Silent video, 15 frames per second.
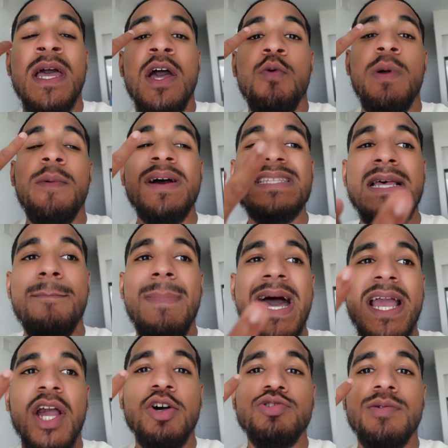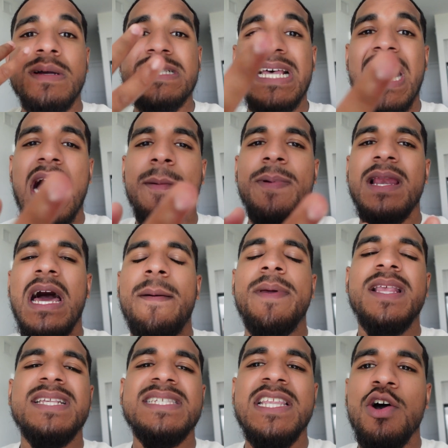We went to Michael's, we went to Hobby Lobby,
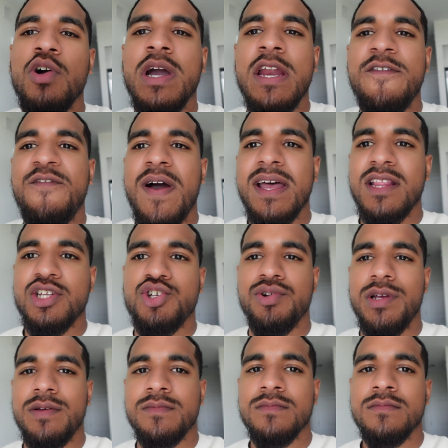still couldn't find the tree.